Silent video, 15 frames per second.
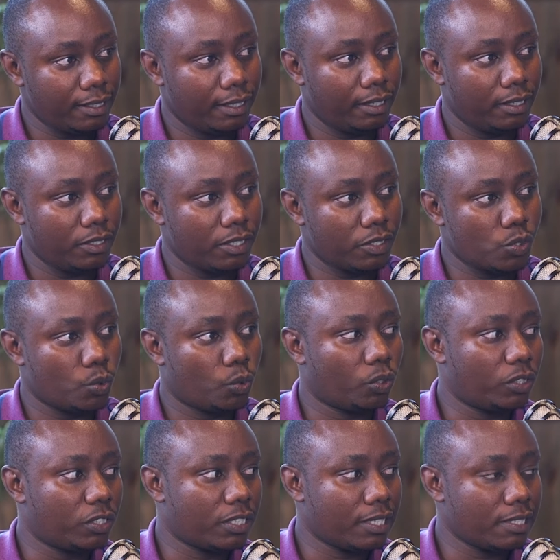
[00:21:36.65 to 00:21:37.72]
And just to
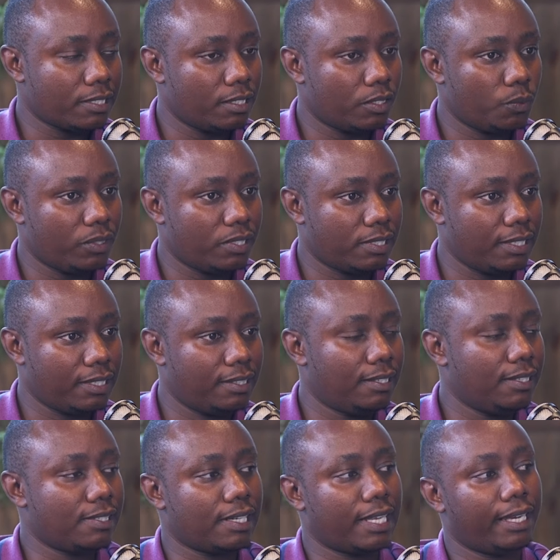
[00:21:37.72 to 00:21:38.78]
contrast it with, say,
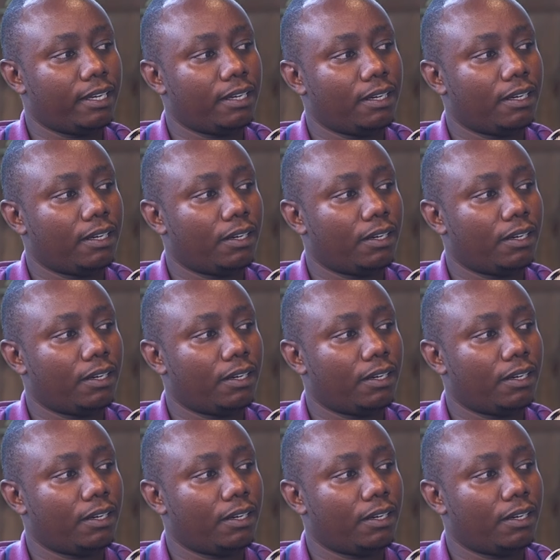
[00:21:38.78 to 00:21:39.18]
things like